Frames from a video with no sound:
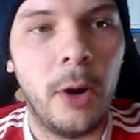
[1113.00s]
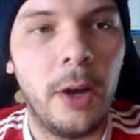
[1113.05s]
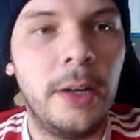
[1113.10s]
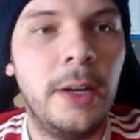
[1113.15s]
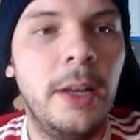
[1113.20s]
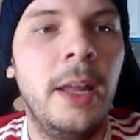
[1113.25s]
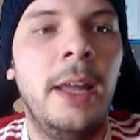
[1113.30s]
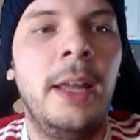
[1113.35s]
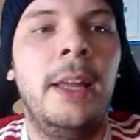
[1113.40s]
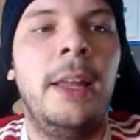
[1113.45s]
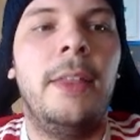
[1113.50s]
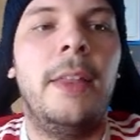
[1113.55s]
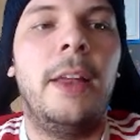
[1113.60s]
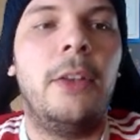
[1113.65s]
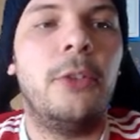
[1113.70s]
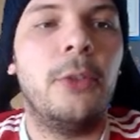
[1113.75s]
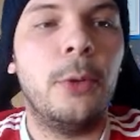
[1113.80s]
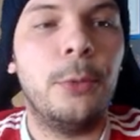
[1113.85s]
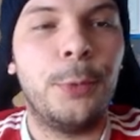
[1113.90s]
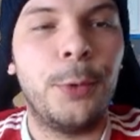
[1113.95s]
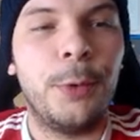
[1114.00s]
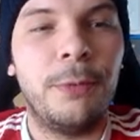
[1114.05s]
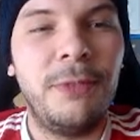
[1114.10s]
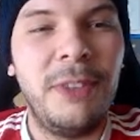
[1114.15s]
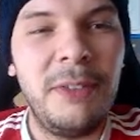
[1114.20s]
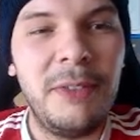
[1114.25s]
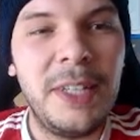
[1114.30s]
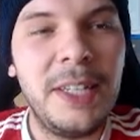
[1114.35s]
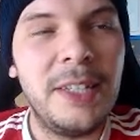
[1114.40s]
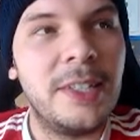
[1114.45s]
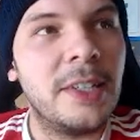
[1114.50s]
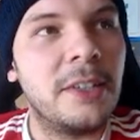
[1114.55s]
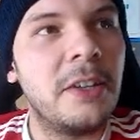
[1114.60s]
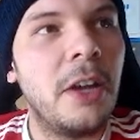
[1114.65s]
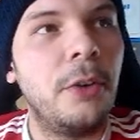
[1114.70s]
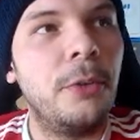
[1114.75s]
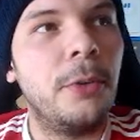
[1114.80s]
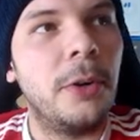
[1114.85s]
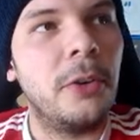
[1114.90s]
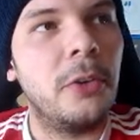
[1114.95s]
one that sold for
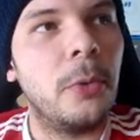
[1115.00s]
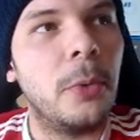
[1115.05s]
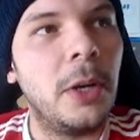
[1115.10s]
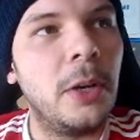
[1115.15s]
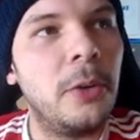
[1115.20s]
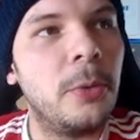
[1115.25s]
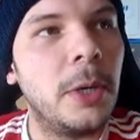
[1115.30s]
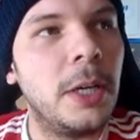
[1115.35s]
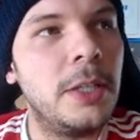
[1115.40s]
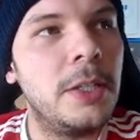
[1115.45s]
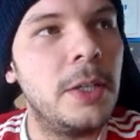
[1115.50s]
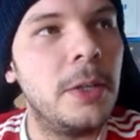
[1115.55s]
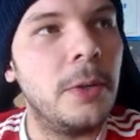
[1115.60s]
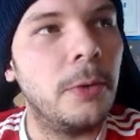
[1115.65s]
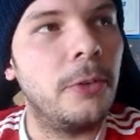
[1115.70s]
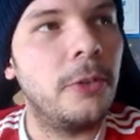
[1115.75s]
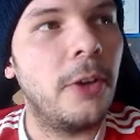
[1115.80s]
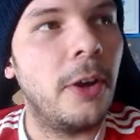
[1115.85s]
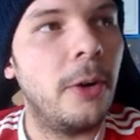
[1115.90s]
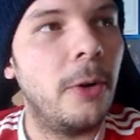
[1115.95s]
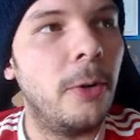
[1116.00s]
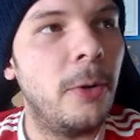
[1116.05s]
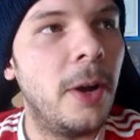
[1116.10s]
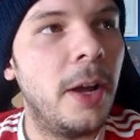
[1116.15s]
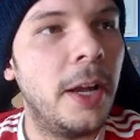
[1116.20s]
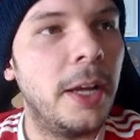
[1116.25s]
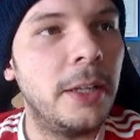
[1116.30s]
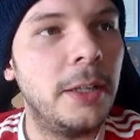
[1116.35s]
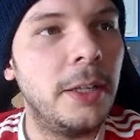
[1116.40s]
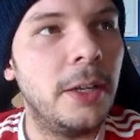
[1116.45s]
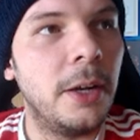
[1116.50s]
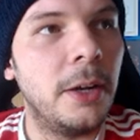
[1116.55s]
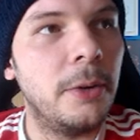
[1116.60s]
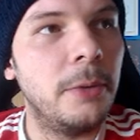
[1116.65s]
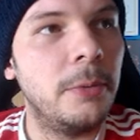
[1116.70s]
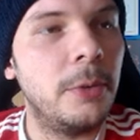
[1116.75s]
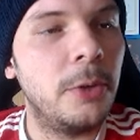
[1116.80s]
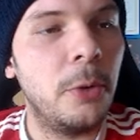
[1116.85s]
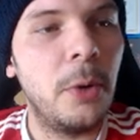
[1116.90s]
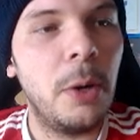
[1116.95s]
$5,600 in 2022. So,
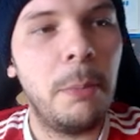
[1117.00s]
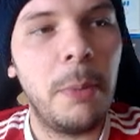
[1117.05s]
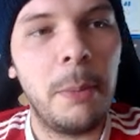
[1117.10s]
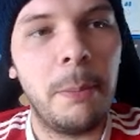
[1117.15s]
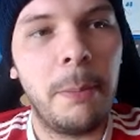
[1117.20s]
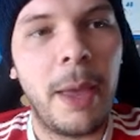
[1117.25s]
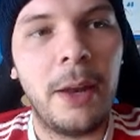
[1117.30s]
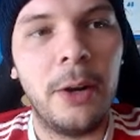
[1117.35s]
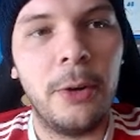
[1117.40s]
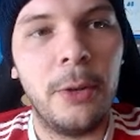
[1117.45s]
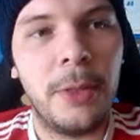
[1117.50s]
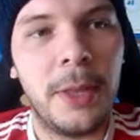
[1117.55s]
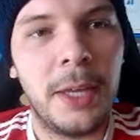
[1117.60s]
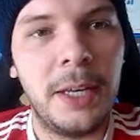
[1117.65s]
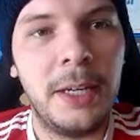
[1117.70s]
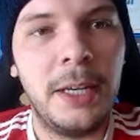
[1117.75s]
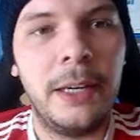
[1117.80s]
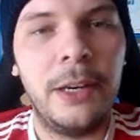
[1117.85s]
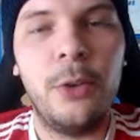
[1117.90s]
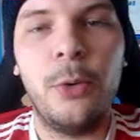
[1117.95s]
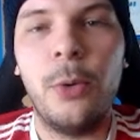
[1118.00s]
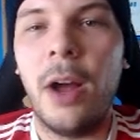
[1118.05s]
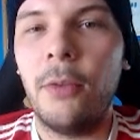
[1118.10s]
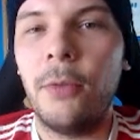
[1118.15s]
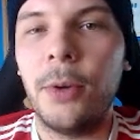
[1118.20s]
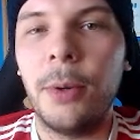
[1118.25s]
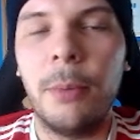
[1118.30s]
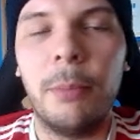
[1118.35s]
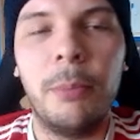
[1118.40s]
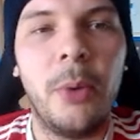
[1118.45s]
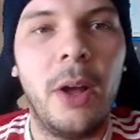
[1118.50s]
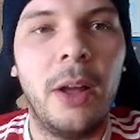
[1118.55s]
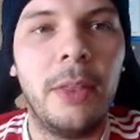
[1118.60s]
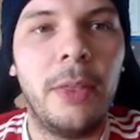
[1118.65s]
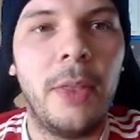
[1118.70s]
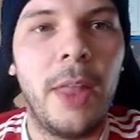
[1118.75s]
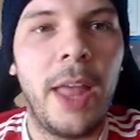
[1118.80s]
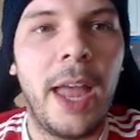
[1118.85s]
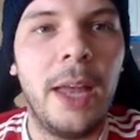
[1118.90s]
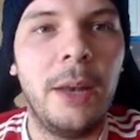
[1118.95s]
doing a bit better than whoever
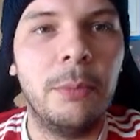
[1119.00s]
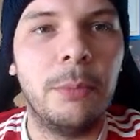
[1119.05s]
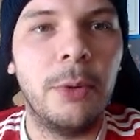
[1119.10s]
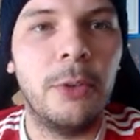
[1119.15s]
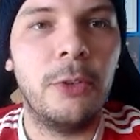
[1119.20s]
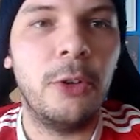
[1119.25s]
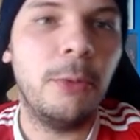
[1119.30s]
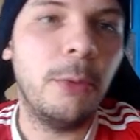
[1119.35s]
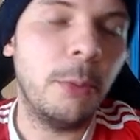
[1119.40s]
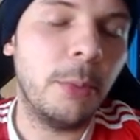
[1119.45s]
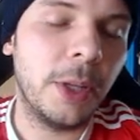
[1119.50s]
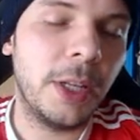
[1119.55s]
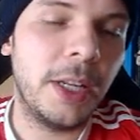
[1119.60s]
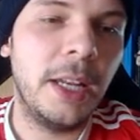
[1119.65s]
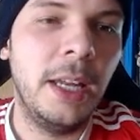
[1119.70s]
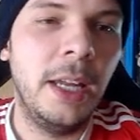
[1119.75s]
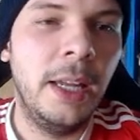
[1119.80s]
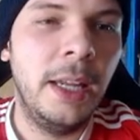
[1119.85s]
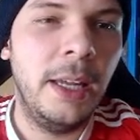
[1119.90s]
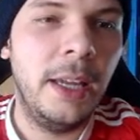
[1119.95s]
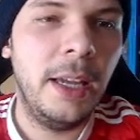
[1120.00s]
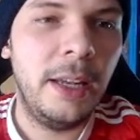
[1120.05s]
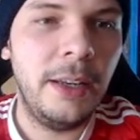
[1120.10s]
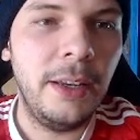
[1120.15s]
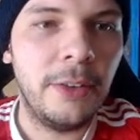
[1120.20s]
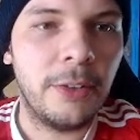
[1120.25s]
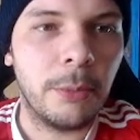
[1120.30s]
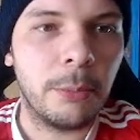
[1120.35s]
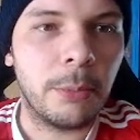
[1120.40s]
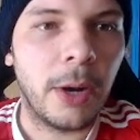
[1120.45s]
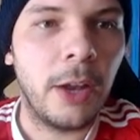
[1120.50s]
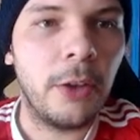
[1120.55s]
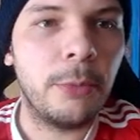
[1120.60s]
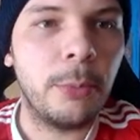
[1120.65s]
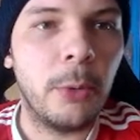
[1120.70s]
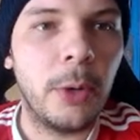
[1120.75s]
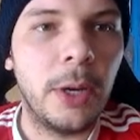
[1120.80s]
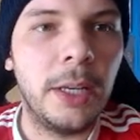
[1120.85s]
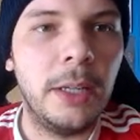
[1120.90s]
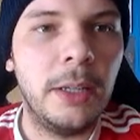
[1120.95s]
bought that, and presumably a decent price
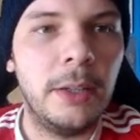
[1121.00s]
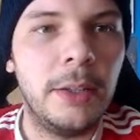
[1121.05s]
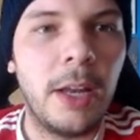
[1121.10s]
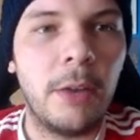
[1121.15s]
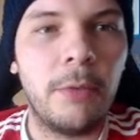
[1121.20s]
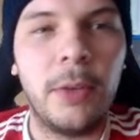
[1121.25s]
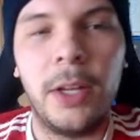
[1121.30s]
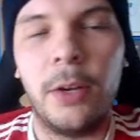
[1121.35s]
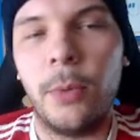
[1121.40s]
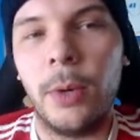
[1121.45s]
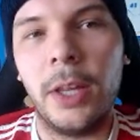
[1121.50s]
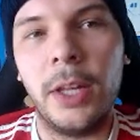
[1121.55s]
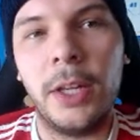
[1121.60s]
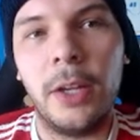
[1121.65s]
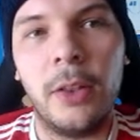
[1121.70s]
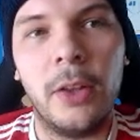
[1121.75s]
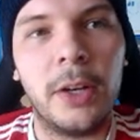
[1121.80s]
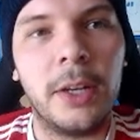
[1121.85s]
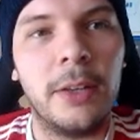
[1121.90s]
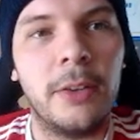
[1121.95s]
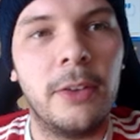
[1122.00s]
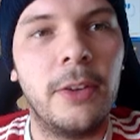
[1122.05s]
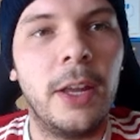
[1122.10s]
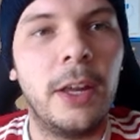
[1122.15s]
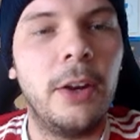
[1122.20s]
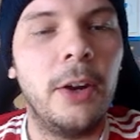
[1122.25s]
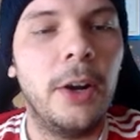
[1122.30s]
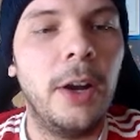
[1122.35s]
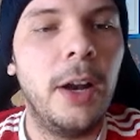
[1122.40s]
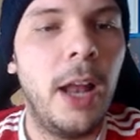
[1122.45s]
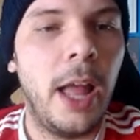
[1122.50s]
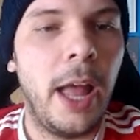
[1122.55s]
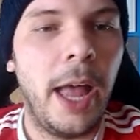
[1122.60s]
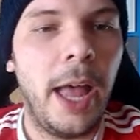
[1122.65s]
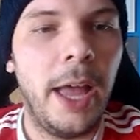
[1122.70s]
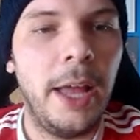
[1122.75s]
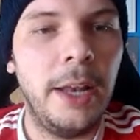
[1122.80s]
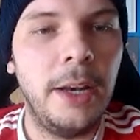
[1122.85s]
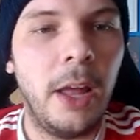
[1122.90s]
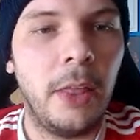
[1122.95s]
point. Definitely a really good looking sticker,
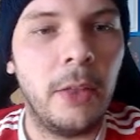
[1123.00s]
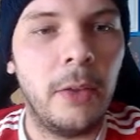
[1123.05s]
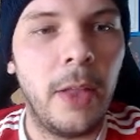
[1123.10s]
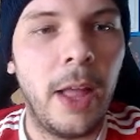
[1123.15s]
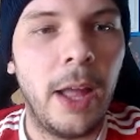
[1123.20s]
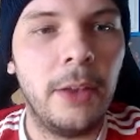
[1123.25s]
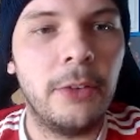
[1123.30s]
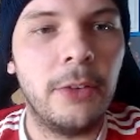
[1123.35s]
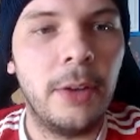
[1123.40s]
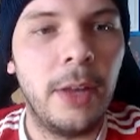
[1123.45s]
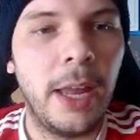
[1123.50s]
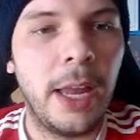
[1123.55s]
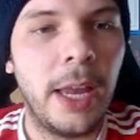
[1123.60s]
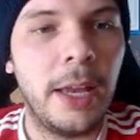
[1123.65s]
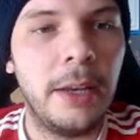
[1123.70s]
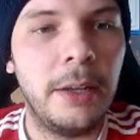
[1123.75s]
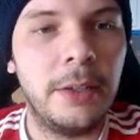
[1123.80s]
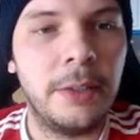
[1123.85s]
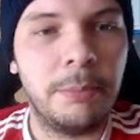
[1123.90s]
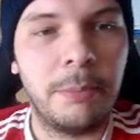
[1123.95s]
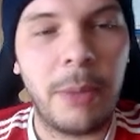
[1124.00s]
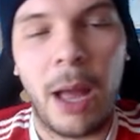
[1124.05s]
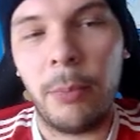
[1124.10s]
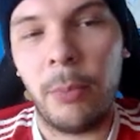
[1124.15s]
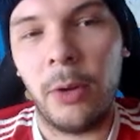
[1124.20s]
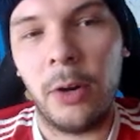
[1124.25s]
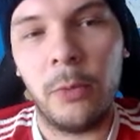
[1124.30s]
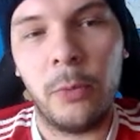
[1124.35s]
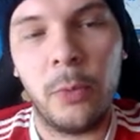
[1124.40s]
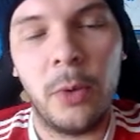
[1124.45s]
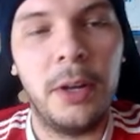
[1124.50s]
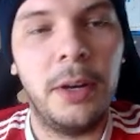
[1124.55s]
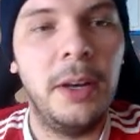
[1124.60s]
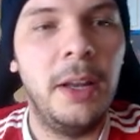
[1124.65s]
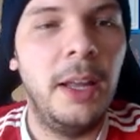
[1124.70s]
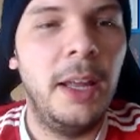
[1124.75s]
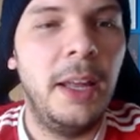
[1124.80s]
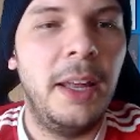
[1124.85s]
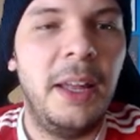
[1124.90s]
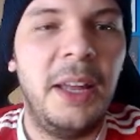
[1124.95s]
nonetheless, and pop 1 of 1.
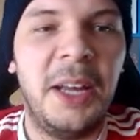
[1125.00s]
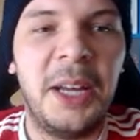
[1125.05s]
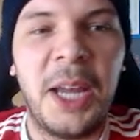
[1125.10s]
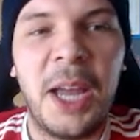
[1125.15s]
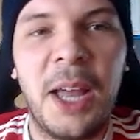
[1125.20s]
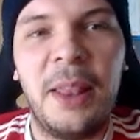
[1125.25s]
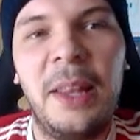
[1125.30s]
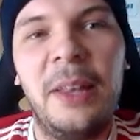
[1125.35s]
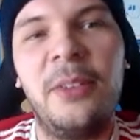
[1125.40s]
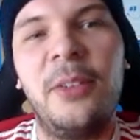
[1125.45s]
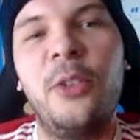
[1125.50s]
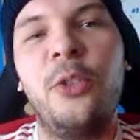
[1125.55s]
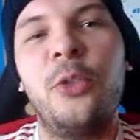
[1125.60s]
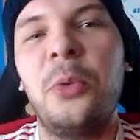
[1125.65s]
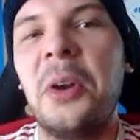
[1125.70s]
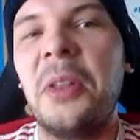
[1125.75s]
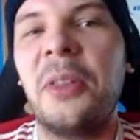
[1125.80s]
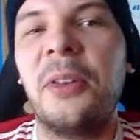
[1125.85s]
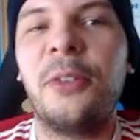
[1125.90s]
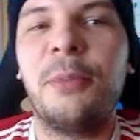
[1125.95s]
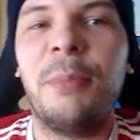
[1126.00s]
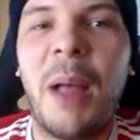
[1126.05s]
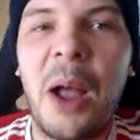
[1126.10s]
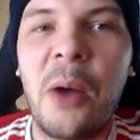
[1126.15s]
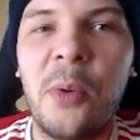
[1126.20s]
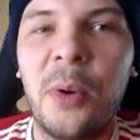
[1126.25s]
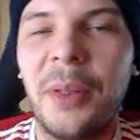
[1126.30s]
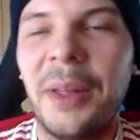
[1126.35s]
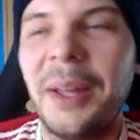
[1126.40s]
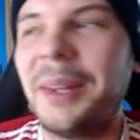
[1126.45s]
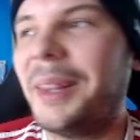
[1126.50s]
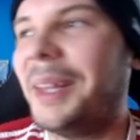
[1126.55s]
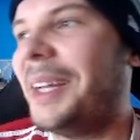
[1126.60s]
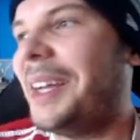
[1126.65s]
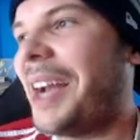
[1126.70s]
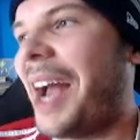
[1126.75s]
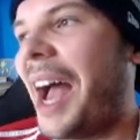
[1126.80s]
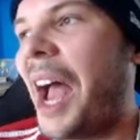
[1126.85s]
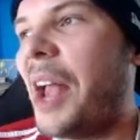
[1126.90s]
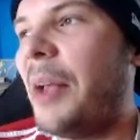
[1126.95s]
Again, this is sort of the spot where, like,
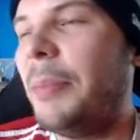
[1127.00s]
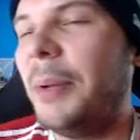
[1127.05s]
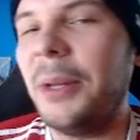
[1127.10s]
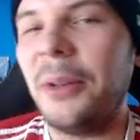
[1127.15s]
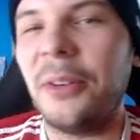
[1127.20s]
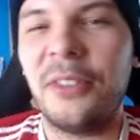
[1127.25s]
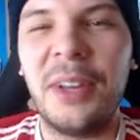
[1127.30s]
the eye appeal